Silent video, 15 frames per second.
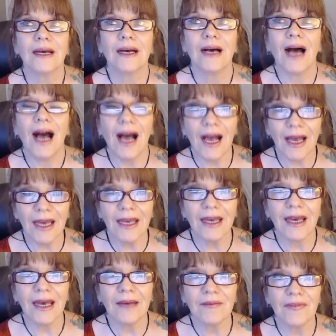I
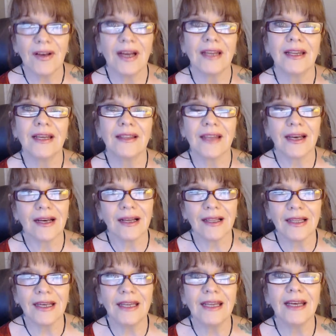am finding that
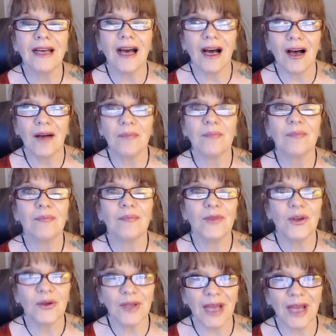cleaning up
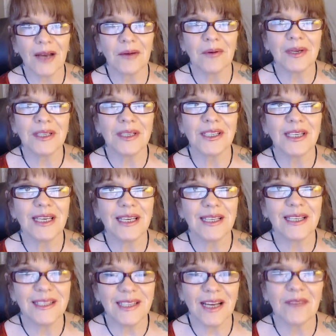your language
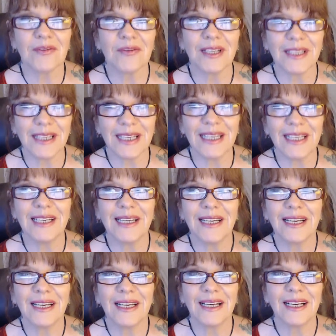is definitely
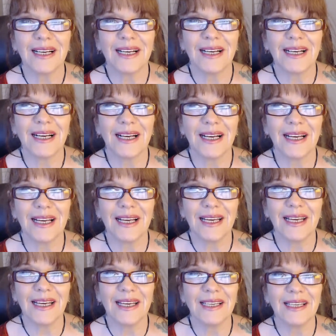
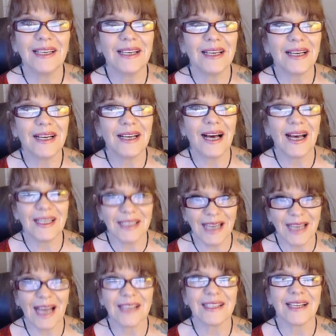a
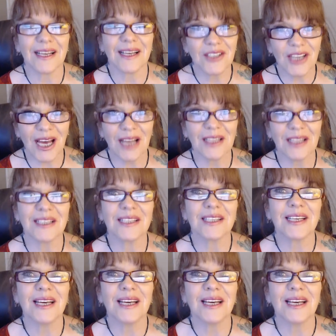task, a challenge.